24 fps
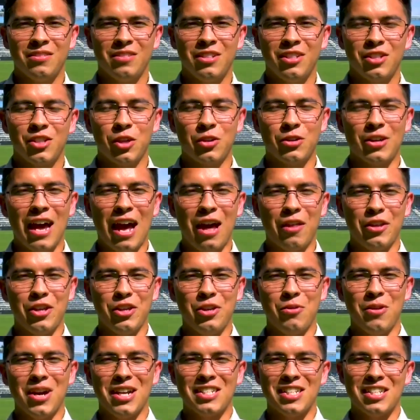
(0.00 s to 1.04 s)
So now the
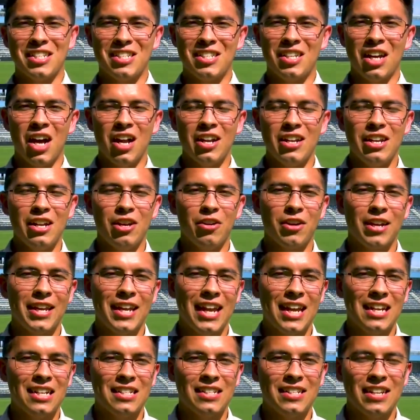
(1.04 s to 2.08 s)
U.S. is done here in
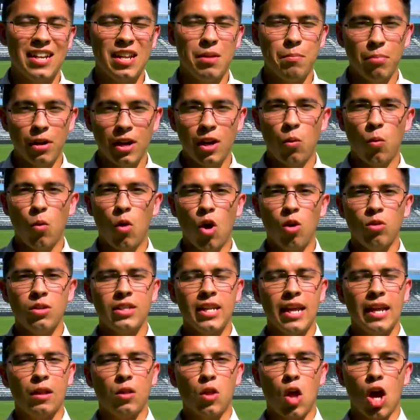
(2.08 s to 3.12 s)
Kansas City, but it won't
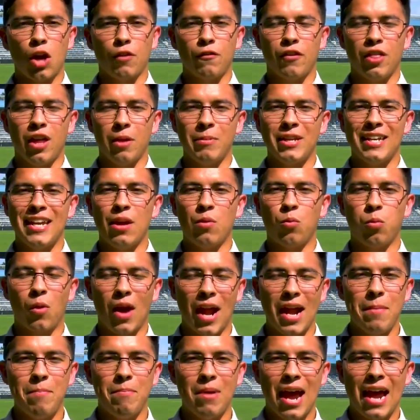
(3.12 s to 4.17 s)
take long for them to get
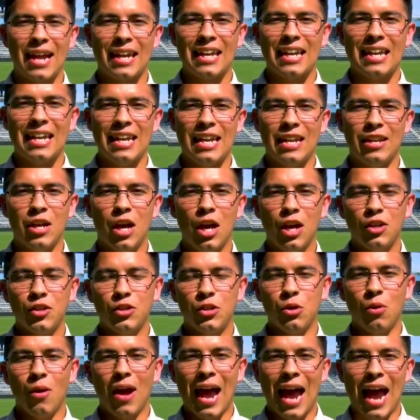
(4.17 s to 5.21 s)
right back
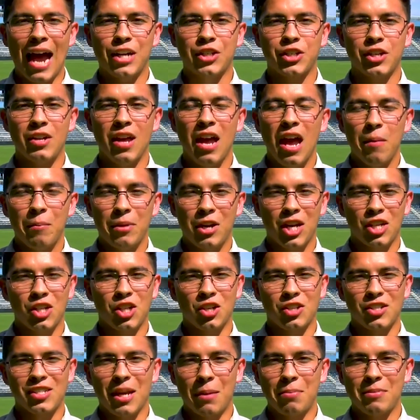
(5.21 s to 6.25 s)
into action because on
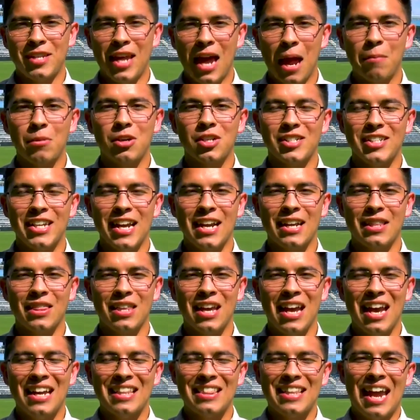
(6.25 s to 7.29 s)
September 6th
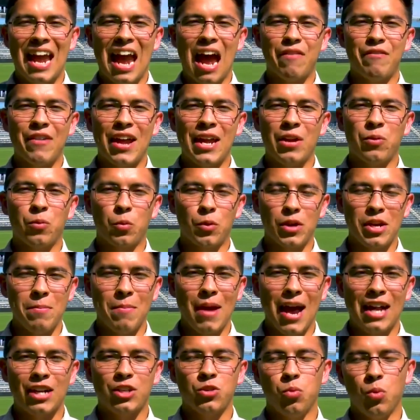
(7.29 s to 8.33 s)
they have a
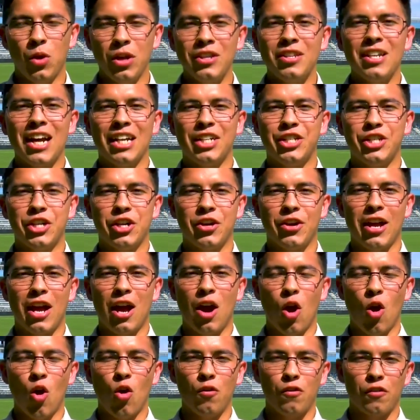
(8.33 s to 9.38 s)
rematch with Nigeria
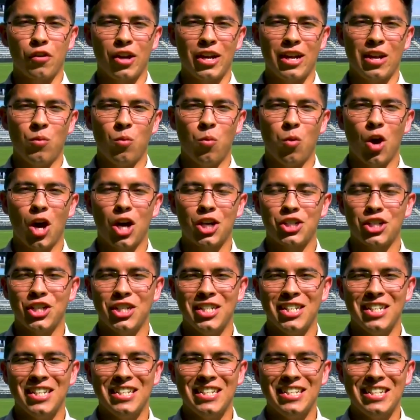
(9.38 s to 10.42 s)
over in
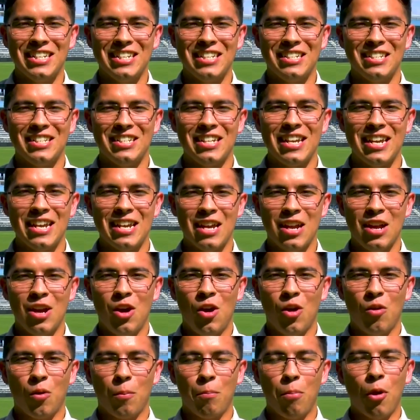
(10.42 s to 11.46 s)
Washington D.C.
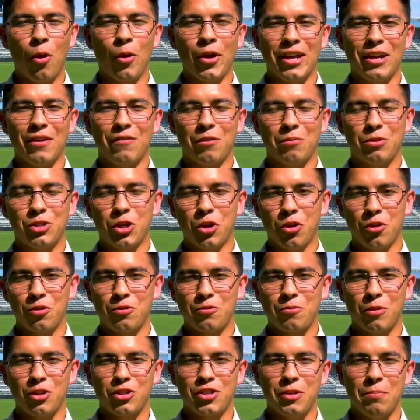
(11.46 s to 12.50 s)
Reporting from Children's
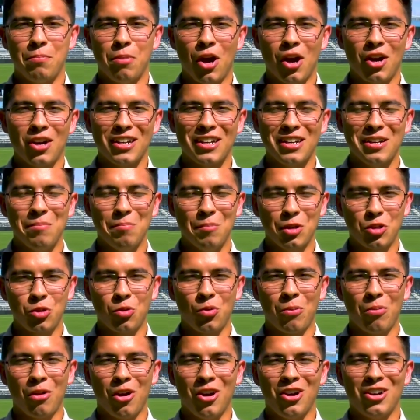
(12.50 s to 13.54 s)
Mercy Park, Mitchell
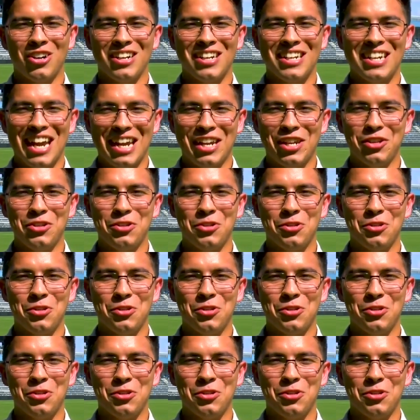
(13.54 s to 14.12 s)
Ribral, KQ2